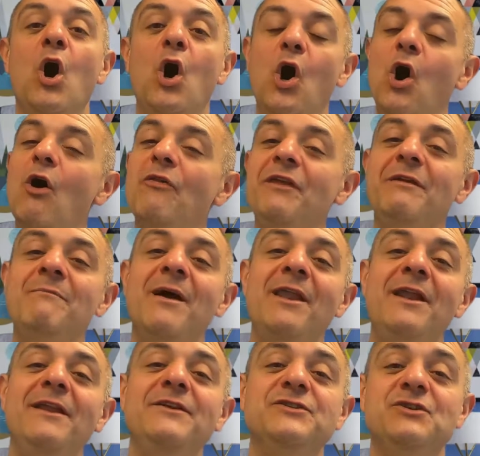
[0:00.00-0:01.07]
All the
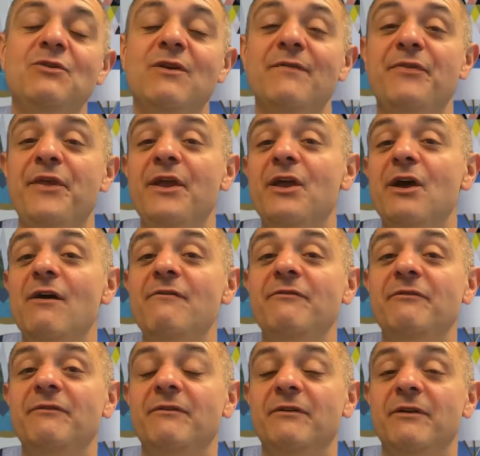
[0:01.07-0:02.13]
amenities you could think of
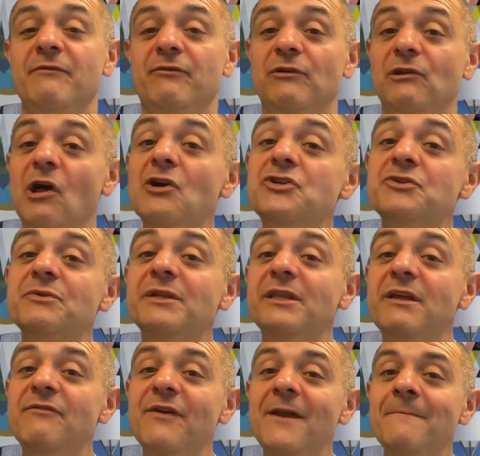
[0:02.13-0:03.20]
for luxury
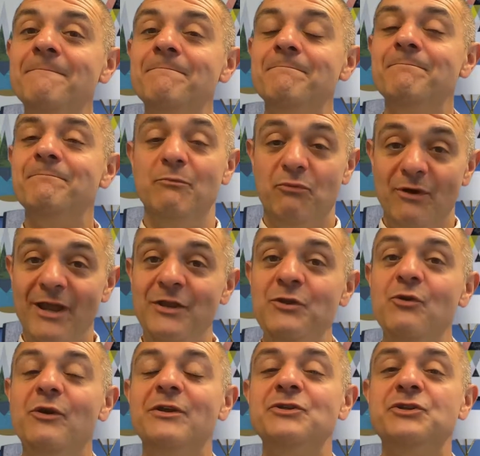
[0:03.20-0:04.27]
living, brand
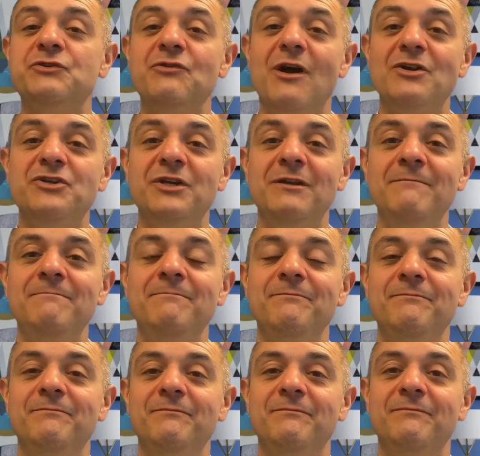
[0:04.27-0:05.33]
new construction.
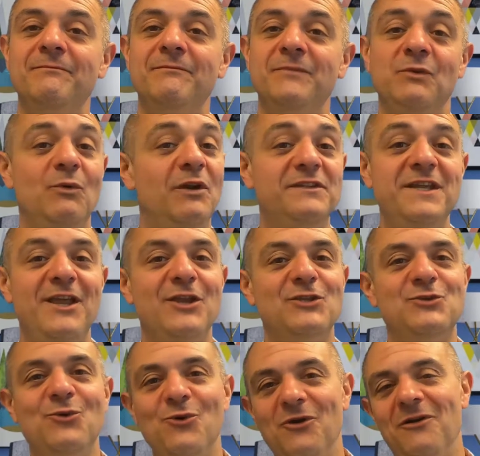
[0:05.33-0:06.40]
You want to take a
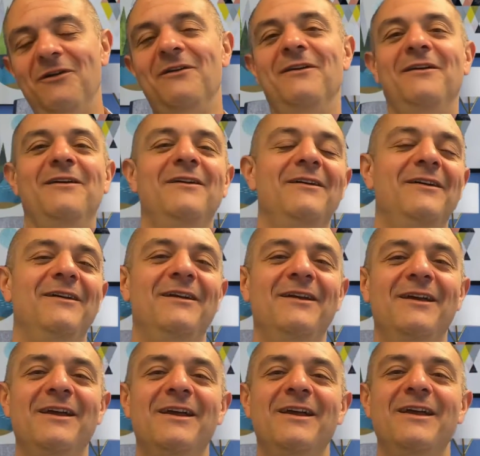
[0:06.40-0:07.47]
tour?
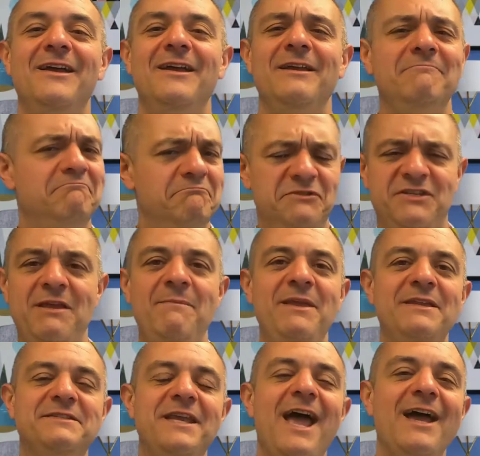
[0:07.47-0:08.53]
Send me
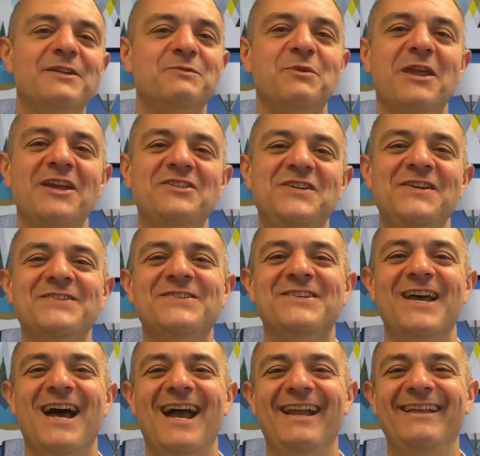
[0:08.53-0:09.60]
a text, we'll get you
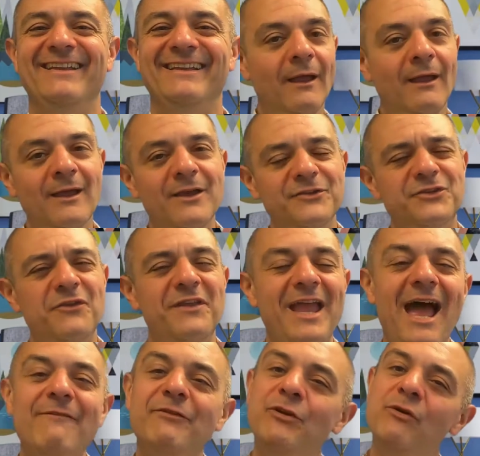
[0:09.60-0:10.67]
inside. So the
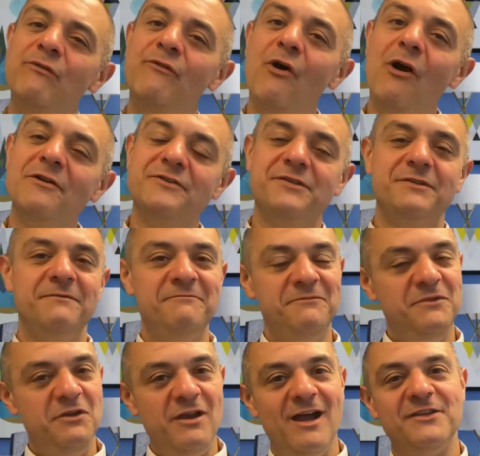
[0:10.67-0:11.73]
Avenue of Arts,
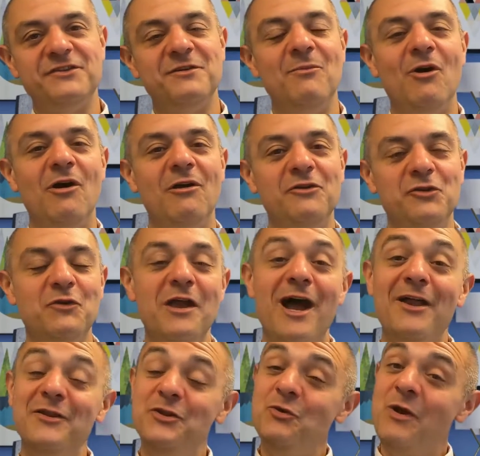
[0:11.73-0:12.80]
you got some art, you
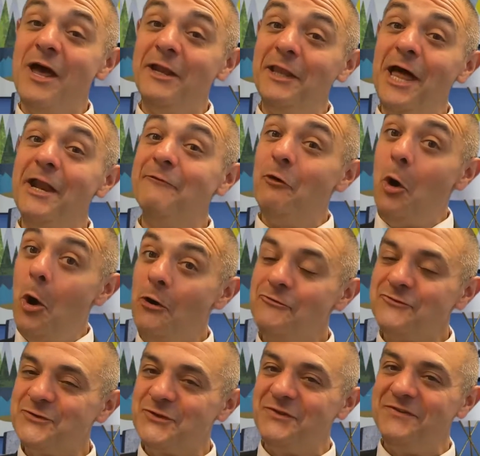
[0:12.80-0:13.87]
got a lot of
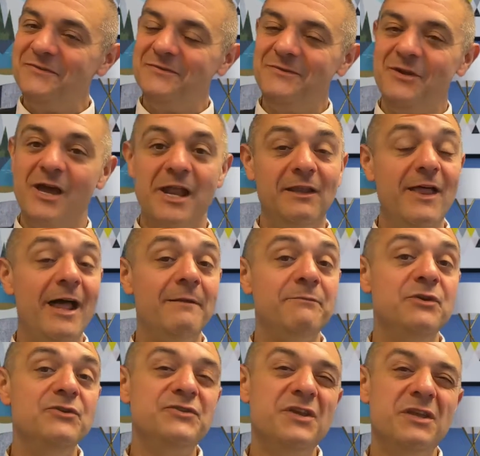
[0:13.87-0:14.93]
arts, you got a lot of
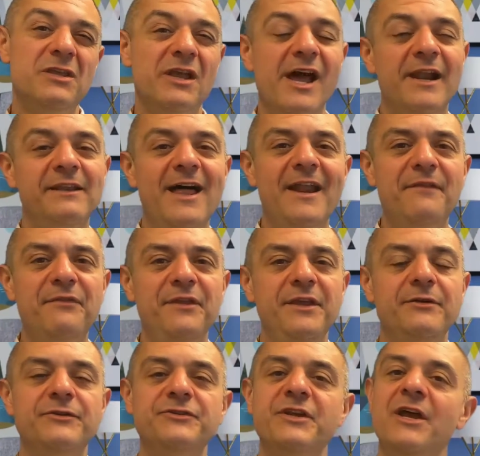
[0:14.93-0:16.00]
music, you got a lot of
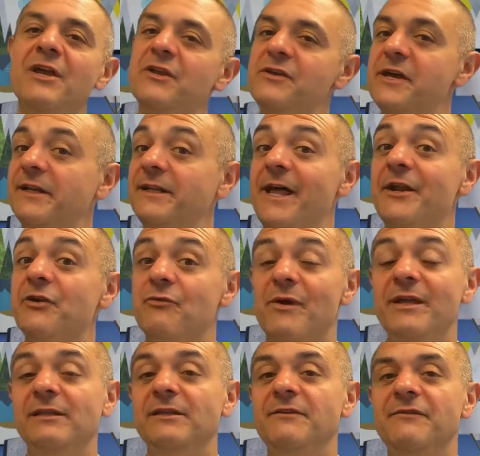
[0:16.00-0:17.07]
theaters, you got a lot of
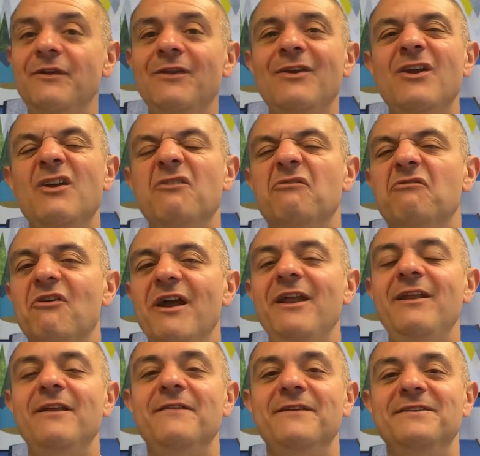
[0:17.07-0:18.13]
great living right
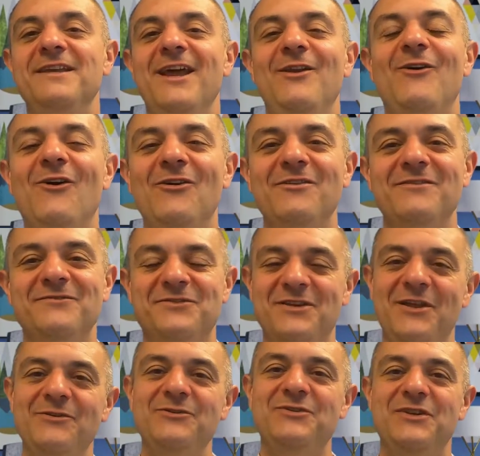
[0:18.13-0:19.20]
in the dead heart of
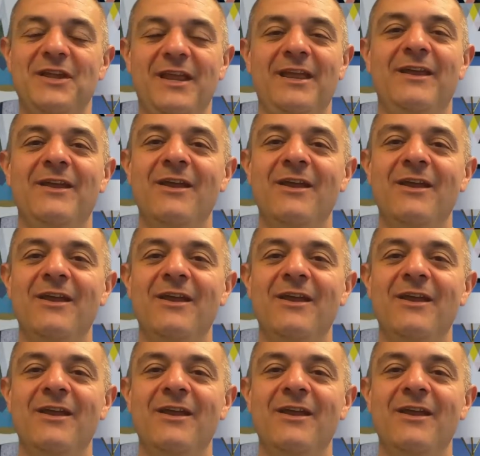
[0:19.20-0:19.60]
Center City.